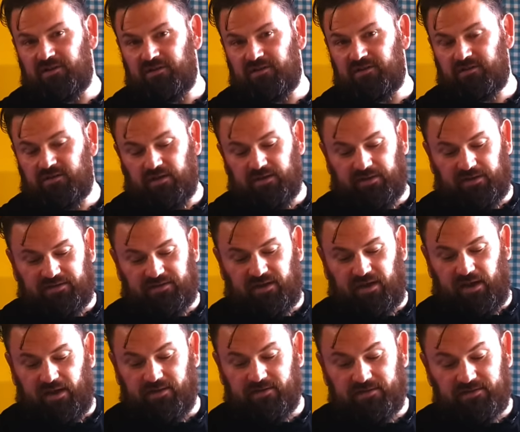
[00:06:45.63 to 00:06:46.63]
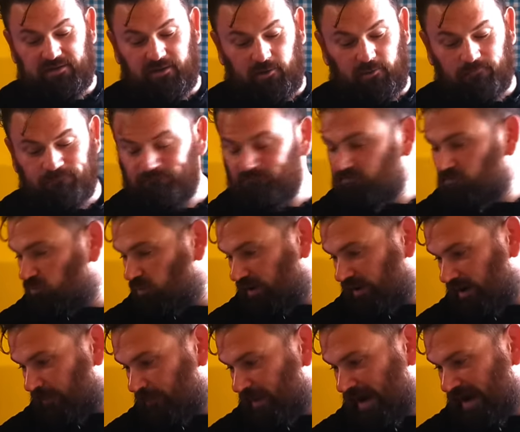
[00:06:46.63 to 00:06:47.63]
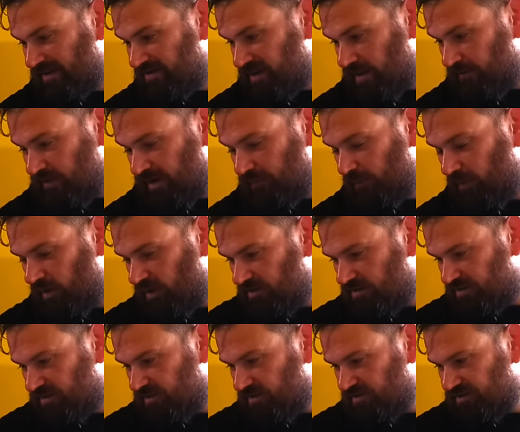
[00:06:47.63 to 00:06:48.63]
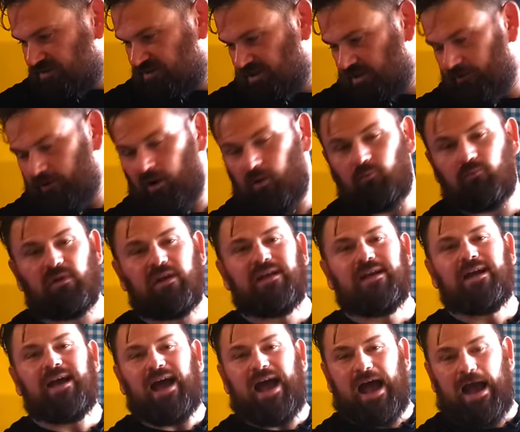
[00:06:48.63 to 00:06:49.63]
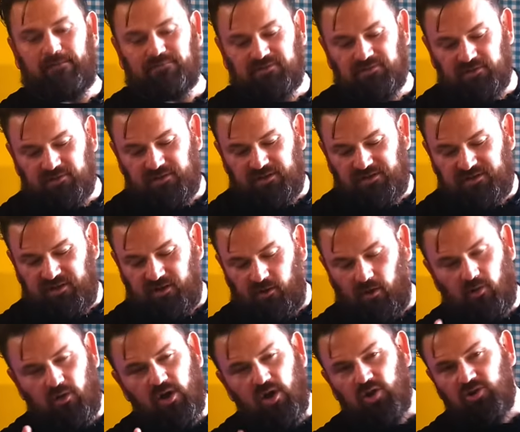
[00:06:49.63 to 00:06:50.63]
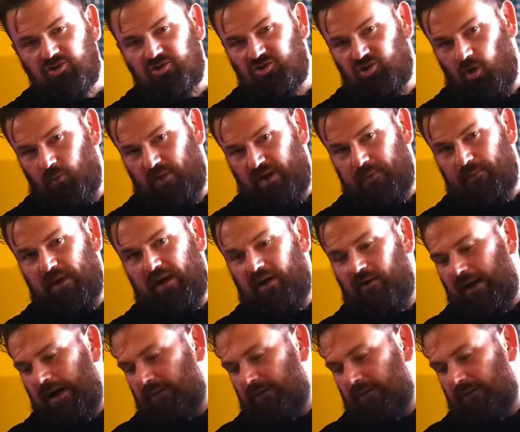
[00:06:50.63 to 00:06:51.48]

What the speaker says: in this case. So we're gonna pass. How many pulls? Zero. Absolutely zero. So many better